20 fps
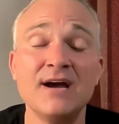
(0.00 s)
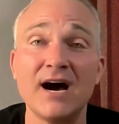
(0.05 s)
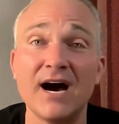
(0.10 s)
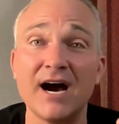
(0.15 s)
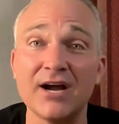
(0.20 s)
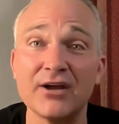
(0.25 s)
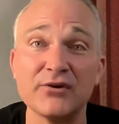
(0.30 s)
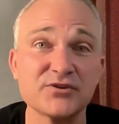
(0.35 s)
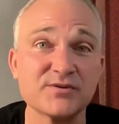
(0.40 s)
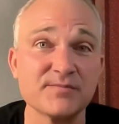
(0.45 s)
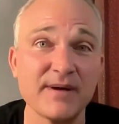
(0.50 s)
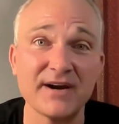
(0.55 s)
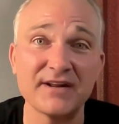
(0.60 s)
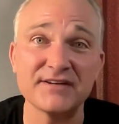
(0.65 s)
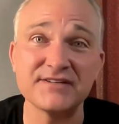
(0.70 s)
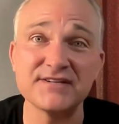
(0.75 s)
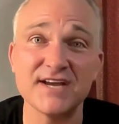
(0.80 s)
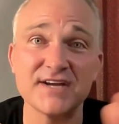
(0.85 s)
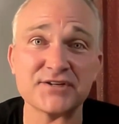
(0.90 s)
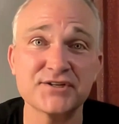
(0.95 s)
I use
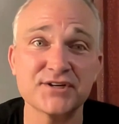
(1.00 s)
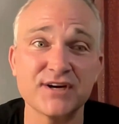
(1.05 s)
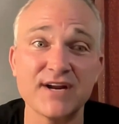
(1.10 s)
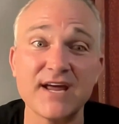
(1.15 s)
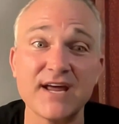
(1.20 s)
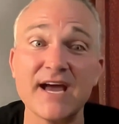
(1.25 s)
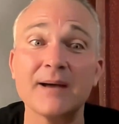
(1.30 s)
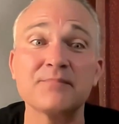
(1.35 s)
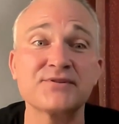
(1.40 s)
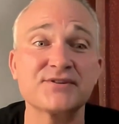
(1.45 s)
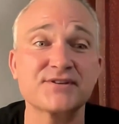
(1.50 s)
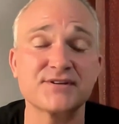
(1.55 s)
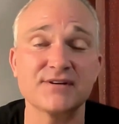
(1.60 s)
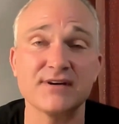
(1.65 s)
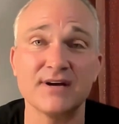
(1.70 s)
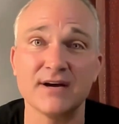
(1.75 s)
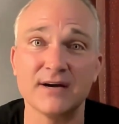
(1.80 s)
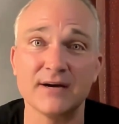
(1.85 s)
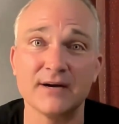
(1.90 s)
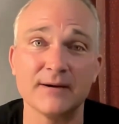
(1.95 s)
meditation
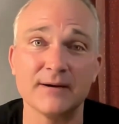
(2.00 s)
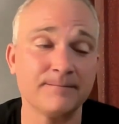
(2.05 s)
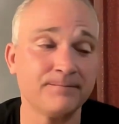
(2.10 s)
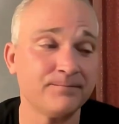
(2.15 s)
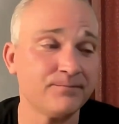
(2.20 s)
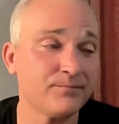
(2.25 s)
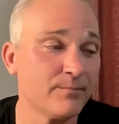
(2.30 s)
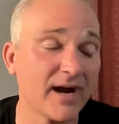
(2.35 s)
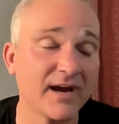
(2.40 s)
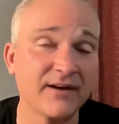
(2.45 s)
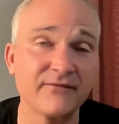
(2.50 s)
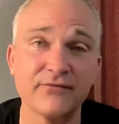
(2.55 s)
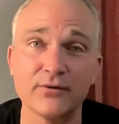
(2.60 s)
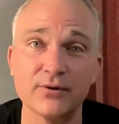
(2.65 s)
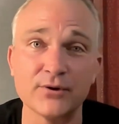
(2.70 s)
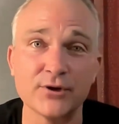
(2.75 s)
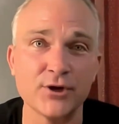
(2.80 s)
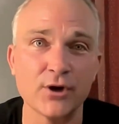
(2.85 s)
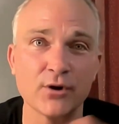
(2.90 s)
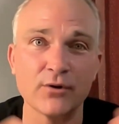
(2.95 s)
apps, um,
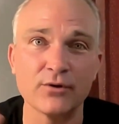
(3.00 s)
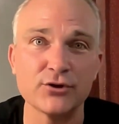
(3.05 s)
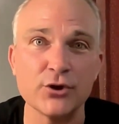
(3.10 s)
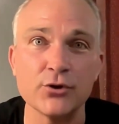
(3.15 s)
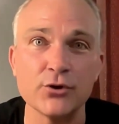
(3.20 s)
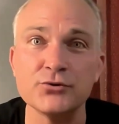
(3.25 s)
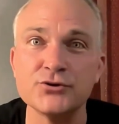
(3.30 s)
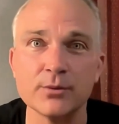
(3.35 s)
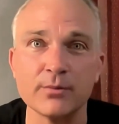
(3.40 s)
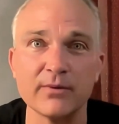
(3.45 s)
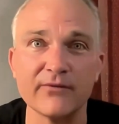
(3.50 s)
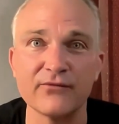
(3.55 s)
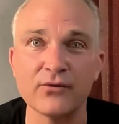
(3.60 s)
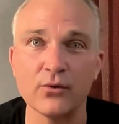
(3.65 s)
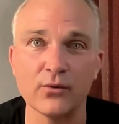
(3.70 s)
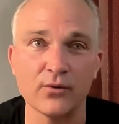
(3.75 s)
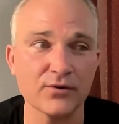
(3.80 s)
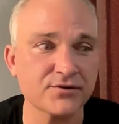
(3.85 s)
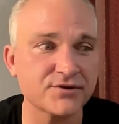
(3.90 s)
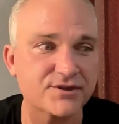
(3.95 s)
mindful, you know, and YouTube, of
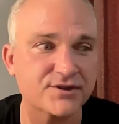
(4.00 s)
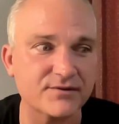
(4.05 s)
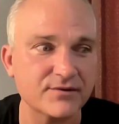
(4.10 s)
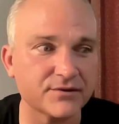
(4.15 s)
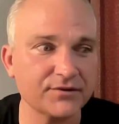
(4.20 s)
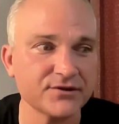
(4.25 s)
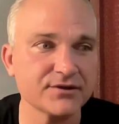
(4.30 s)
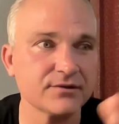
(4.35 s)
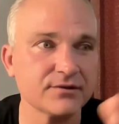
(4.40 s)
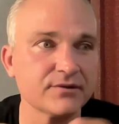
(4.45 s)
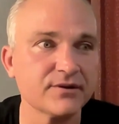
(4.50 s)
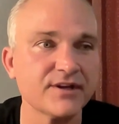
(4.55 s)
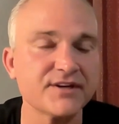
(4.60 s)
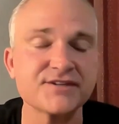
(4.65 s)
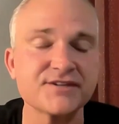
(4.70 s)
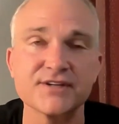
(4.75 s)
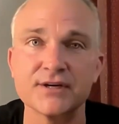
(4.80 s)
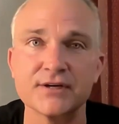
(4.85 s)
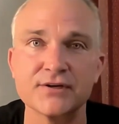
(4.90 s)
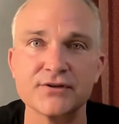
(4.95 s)
course, to
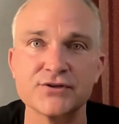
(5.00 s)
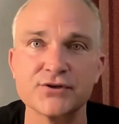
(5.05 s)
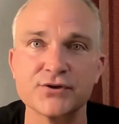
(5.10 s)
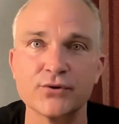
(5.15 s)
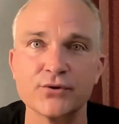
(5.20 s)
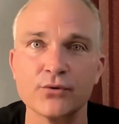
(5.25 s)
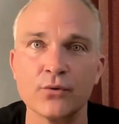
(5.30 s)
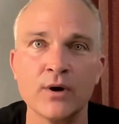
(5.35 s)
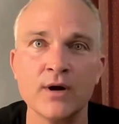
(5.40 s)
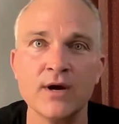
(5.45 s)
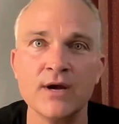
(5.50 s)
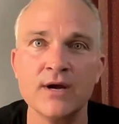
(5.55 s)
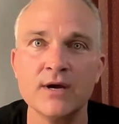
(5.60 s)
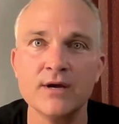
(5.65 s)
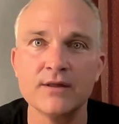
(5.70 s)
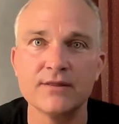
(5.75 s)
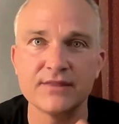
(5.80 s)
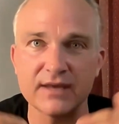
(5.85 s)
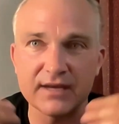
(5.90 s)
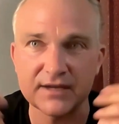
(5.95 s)
listen to
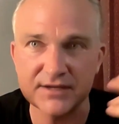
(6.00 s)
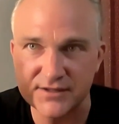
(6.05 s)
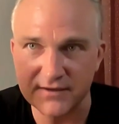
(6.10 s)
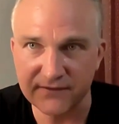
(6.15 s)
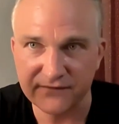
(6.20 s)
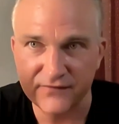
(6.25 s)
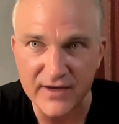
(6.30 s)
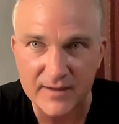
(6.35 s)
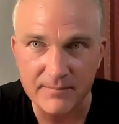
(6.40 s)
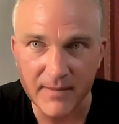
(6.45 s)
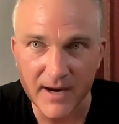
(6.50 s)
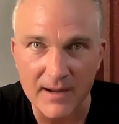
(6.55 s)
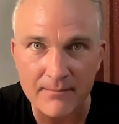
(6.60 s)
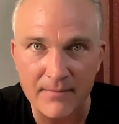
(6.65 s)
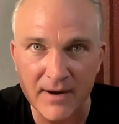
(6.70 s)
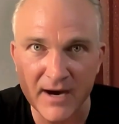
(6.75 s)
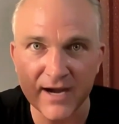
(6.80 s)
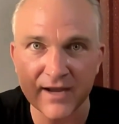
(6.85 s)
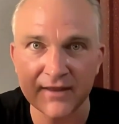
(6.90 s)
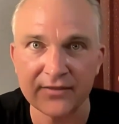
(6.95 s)
things to feed my
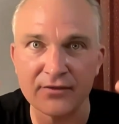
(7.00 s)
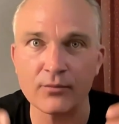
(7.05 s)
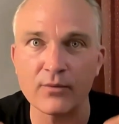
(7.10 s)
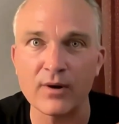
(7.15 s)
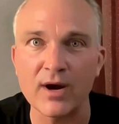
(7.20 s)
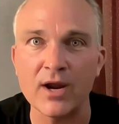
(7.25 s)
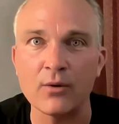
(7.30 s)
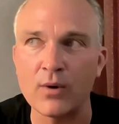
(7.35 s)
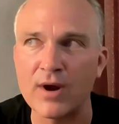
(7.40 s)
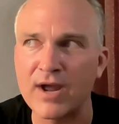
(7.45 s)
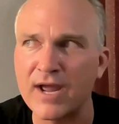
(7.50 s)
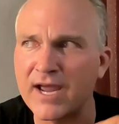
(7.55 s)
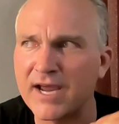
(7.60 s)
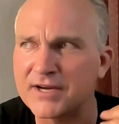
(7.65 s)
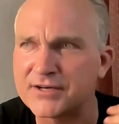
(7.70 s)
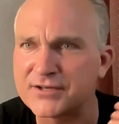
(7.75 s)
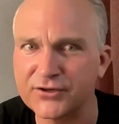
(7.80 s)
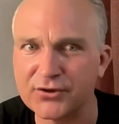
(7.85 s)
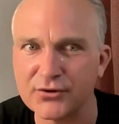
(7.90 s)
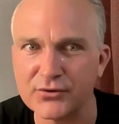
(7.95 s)
mind the right
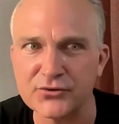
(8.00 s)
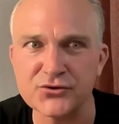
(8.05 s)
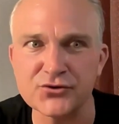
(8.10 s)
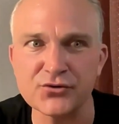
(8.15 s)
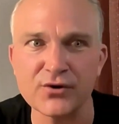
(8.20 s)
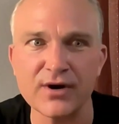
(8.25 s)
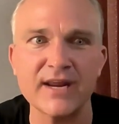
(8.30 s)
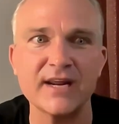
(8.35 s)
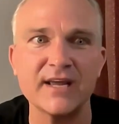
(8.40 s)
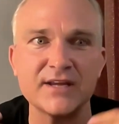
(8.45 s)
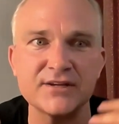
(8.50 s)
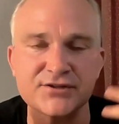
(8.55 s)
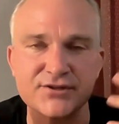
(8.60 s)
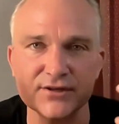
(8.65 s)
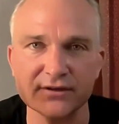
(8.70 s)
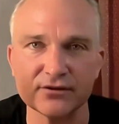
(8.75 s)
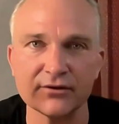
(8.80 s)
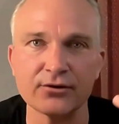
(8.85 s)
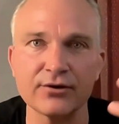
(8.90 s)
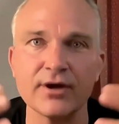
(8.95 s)
way, to do trainings,
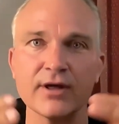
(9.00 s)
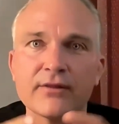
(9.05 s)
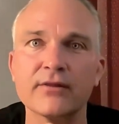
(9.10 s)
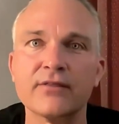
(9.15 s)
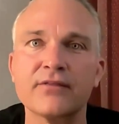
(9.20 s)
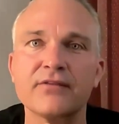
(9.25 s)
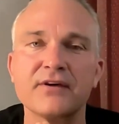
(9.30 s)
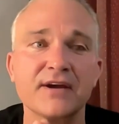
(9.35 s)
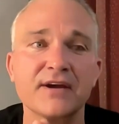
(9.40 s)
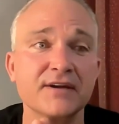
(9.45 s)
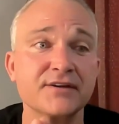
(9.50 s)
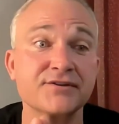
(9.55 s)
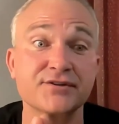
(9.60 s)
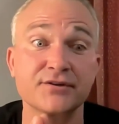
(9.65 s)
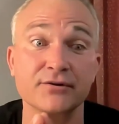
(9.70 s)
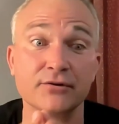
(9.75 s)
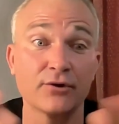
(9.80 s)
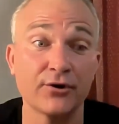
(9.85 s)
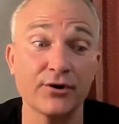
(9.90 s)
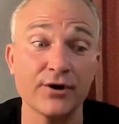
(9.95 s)
to learn other things,
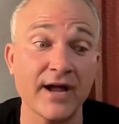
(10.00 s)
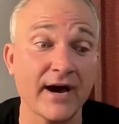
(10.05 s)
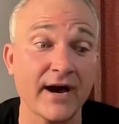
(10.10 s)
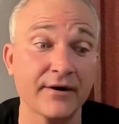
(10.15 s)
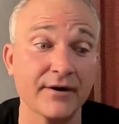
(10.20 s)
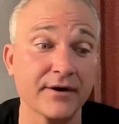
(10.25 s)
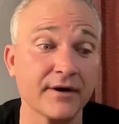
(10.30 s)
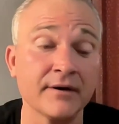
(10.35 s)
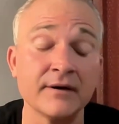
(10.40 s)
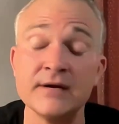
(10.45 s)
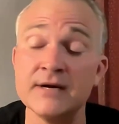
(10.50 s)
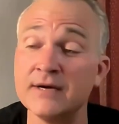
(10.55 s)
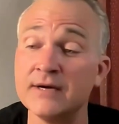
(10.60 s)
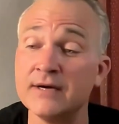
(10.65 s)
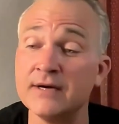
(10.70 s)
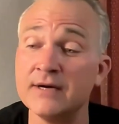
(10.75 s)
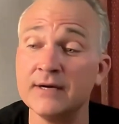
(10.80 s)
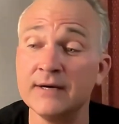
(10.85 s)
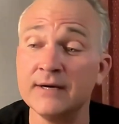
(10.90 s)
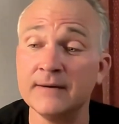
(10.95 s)
to learn how to,
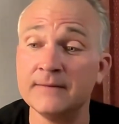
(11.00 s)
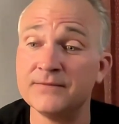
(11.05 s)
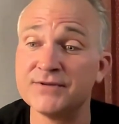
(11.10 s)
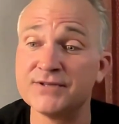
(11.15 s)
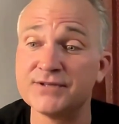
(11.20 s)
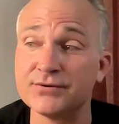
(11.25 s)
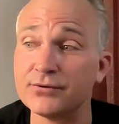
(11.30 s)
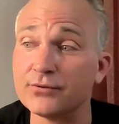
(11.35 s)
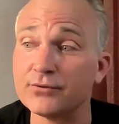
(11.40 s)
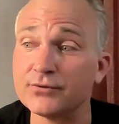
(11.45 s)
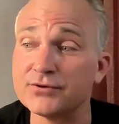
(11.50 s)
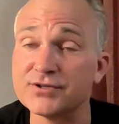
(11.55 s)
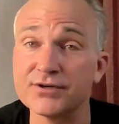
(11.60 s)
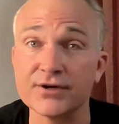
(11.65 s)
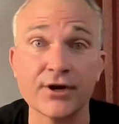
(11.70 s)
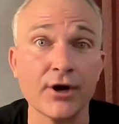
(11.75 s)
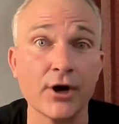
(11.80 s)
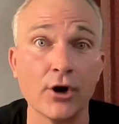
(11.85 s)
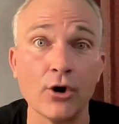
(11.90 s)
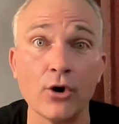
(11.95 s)
to, to
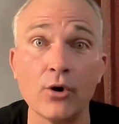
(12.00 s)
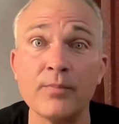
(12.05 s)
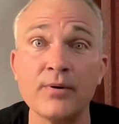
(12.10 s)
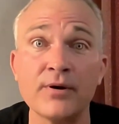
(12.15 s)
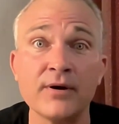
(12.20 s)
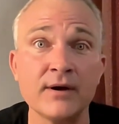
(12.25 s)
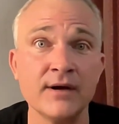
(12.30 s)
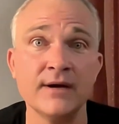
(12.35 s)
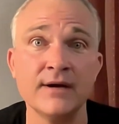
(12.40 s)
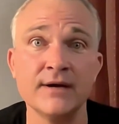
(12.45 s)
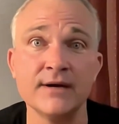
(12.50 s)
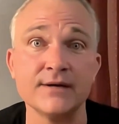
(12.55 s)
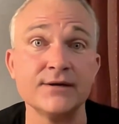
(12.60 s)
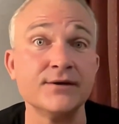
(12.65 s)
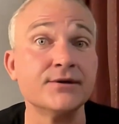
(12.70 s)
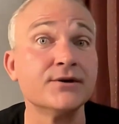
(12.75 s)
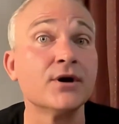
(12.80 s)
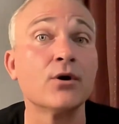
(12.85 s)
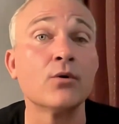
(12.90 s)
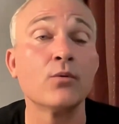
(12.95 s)
cope.
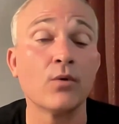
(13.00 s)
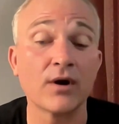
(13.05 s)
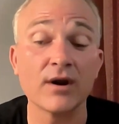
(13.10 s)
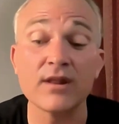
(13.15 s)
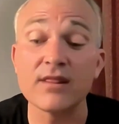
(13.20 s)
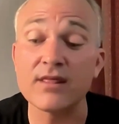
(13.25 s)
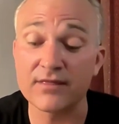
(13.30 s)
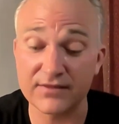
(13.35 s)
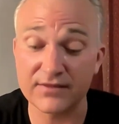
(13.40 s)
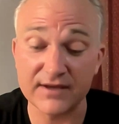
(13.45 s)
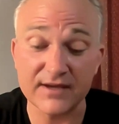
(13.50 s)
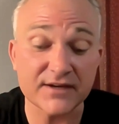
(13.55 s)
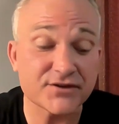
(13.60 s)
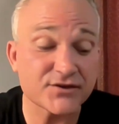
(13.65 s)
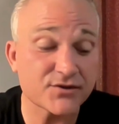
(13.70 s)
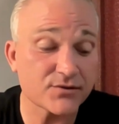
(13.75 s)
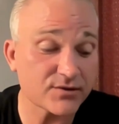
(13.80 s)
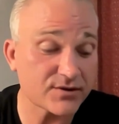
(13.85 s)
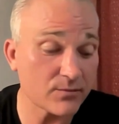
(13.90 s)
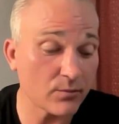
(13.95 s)
You know, one of the
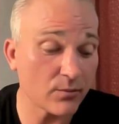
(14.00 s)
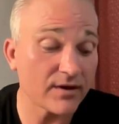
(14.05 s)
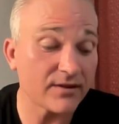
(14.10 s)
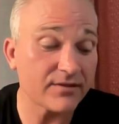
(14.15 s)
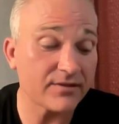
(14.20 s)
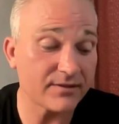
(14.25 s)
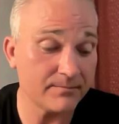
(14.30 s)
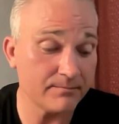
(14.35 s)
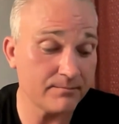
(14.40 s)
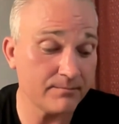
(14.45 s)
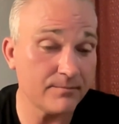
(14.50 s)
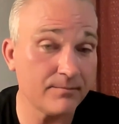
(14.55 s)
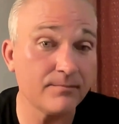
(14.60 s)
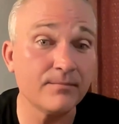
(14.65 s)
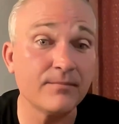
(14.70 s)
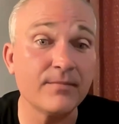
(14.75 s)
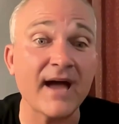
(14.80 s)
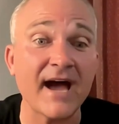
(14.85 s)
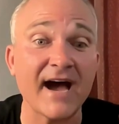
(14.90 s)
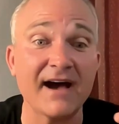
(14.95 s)
things with
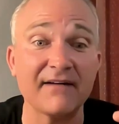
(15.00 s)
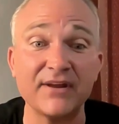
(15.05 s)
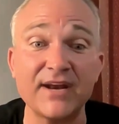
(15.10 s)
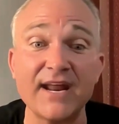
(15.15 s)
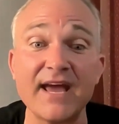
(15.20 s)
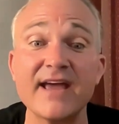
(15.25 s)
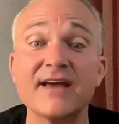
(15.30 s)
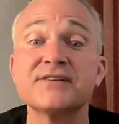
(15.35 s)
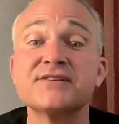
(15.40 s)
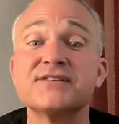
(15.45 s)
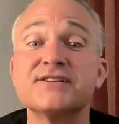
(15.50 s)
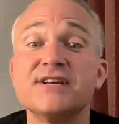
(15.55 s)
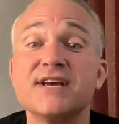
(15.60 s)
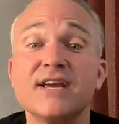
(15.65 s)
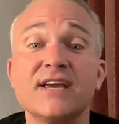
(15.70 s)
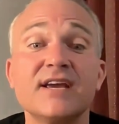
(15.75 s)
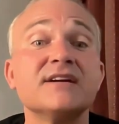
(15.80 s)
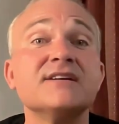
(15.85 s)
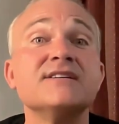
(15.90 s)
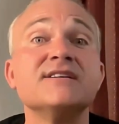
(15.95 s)
having A S
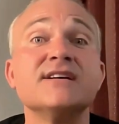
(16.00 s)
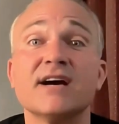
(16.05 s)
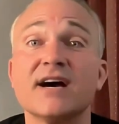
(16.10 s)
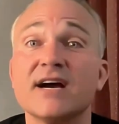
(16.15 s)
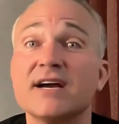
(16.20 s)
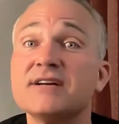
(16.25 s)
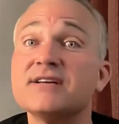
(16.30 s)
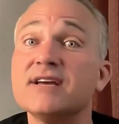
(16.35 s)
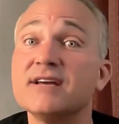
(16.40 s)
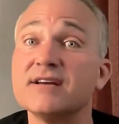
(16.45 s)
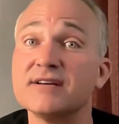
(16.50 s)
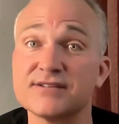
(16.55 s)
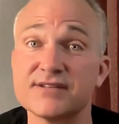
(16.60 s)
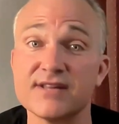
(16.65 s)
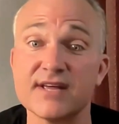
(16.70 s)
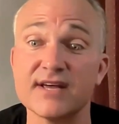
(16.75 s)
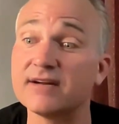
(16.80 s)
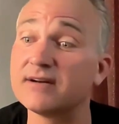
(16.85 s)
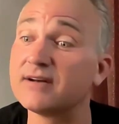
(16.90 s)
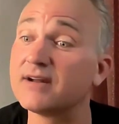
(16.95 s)
D and D I D is
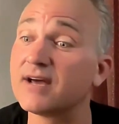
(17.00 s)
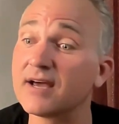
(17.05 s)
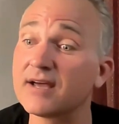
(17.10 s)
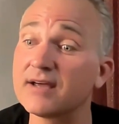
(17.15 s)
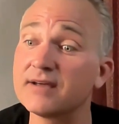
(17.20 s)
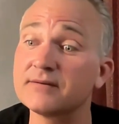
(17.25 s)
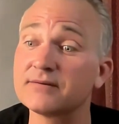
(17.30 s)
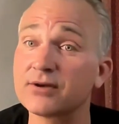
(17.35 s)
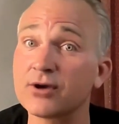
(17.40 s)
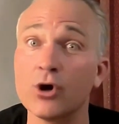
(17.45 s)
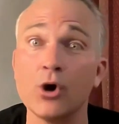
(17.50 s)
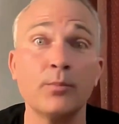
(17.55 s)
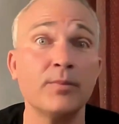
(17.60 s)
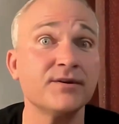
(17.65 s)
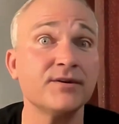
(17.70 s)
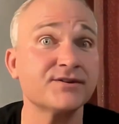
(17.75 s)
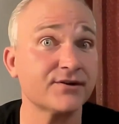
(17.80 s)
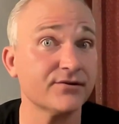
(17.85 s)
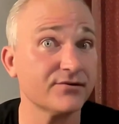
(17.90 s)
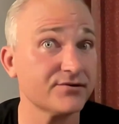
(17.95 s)
that I,
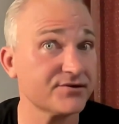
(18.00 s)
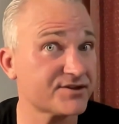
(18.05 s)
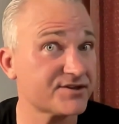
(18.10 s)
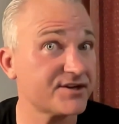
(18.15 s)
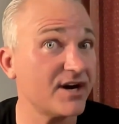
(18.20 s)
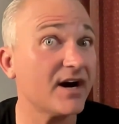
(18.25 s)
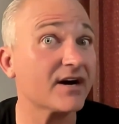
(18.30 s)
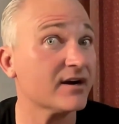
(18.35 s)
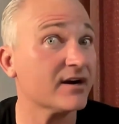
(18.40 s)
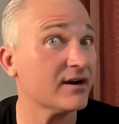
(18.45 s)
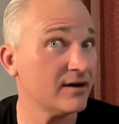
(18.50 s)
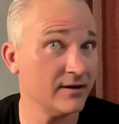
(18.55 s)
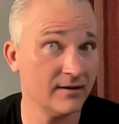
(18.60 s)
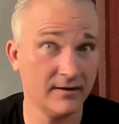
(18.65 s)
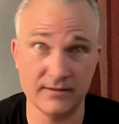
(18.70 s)
coping skills suck.